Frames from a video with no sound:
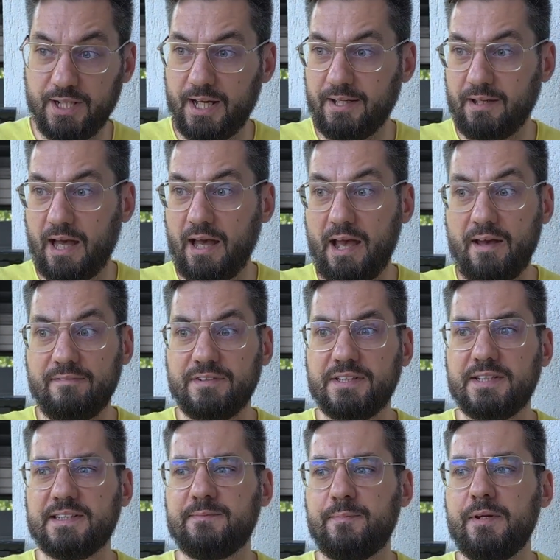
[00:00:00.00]
I haven't
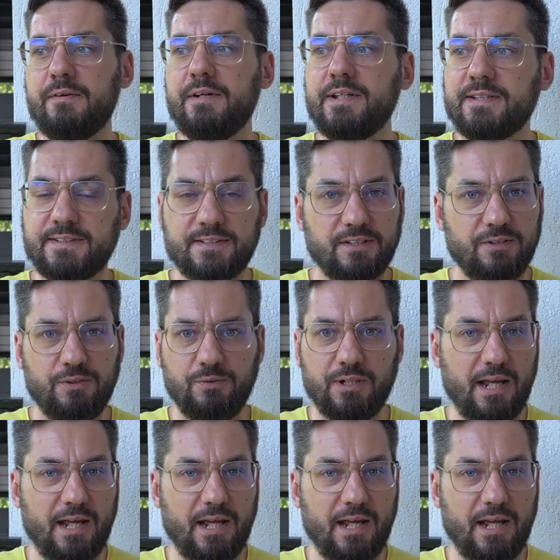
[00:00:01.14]
experienced Oud.